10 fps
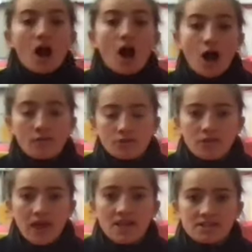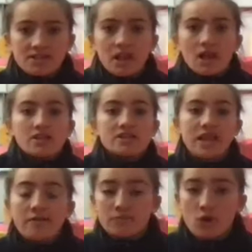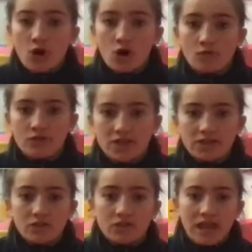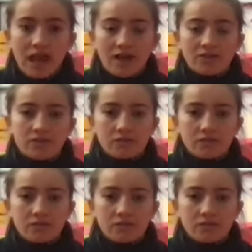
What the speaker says: After this, shift your resistance band.